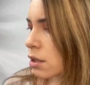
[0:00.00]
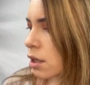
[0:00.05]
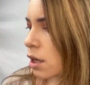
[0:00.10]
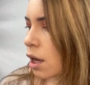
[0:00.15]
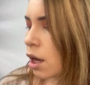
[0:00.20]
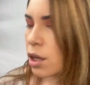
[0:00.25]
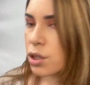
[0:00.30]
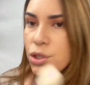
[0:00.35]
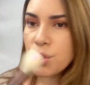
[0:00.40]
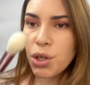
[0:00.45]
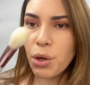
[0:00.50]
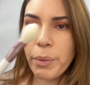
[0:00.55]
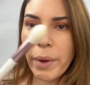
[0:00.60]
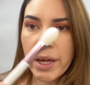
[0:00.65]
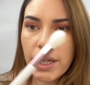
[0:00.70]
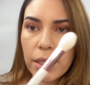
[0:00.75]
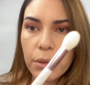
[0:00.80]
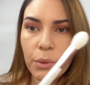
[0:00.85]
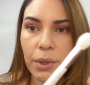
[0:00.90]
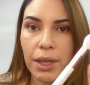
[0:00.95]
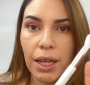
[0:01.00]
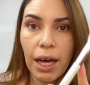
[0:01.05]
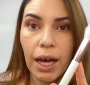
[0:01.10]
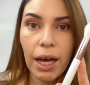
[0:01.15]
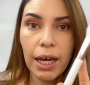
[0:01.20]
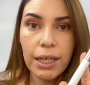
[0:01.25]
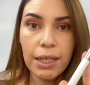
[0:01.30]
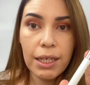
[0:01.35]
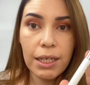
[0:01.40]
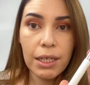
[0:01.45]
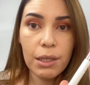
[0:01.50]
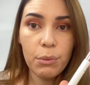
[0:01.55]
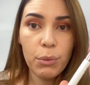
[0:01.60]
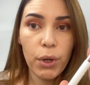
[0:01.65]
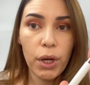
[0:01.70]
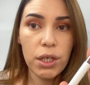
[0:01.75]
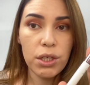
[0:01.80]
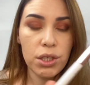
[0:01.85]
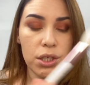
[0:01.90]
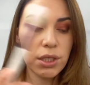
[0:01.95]
Just go back in with the highlighting
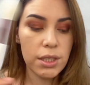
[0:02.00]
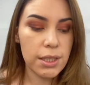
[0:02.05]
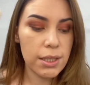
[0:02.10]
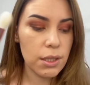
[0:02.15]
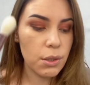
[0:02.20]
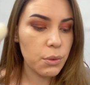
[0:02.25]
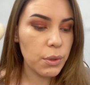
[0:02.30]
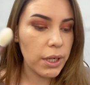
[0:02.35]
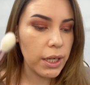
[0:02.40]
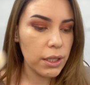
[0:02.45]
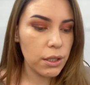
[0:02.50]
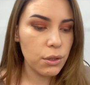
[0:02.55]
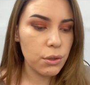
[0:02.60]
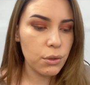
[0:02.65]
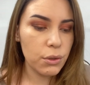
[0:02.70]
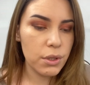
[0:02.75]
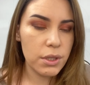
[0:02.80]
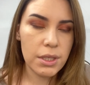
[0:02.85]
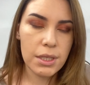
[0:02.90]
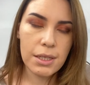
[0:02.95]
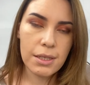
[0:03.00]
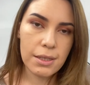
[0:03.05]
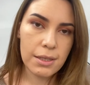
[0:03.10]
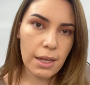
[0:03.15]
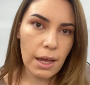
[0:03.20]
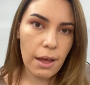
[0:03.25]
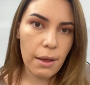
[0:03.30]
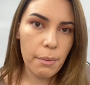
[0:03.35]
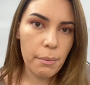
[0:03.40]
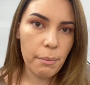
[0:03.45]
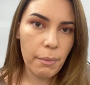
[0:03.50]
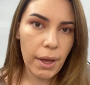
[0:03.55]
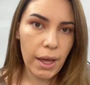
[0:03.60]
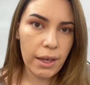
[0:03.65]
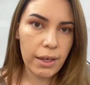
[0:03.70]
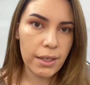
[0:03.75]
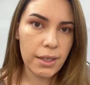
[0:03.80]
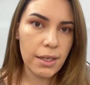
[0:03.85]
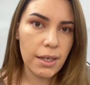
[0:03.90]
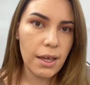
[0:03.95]
brush. This is what I use to set
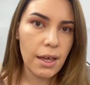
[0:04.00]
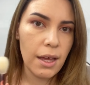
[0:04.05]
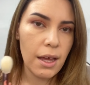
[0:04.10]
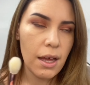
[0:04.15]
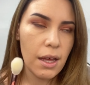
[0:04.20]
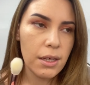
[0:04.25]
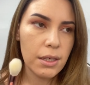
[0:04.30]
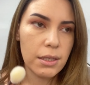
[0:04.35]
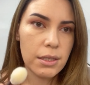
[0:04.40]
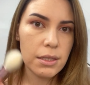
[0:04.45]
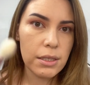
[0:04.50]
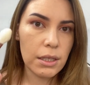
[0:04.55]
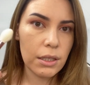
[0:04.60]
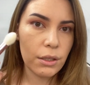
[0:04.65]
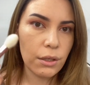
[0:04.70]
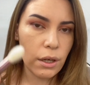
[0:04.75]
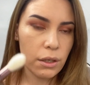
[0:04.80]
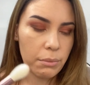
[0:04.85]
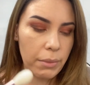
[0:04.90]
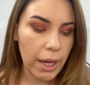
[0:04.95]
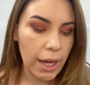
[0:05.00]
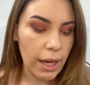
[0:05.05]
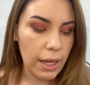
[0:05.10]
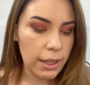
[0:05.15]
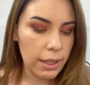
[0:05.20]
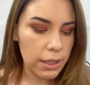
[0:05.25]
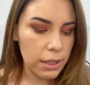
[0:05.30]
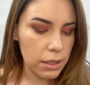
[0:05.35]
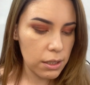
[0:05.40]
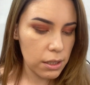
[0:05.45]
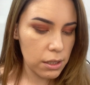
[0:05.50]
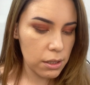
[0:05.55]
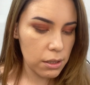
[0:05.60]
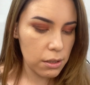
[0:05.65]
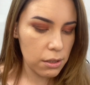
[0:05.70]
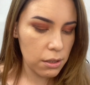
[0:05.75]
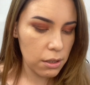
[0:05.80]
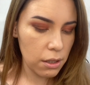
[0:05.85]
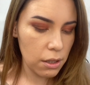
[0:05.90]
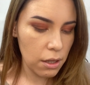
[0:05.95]
my concealer on my eyelids.
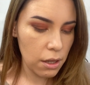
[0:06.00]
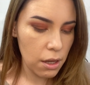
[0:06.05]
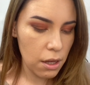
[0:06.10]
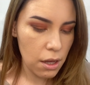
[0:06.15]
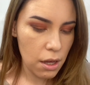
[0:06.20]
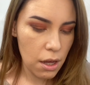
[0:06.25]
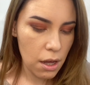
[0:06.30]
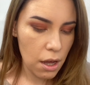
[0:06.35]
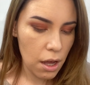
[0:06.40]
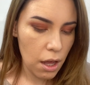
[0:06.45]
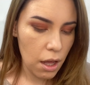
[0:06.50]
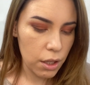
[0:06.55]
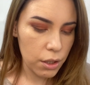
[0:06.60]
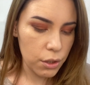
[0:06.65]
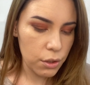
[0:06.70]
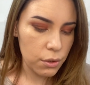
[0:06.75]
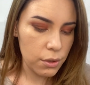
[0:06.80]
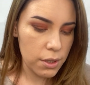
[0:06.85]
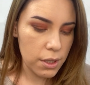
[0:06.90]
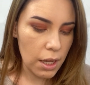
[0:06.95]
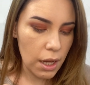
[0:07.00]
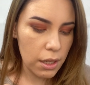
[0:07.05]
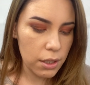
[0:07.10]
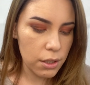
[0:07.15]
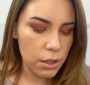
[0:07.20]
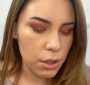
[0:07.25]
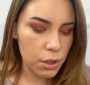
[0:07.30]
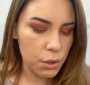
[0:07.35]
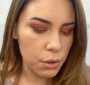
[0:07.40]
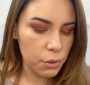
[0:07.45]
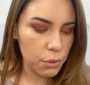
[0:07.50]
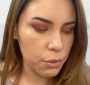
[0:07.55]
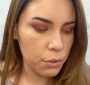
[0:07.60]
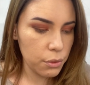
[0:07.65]
I use that to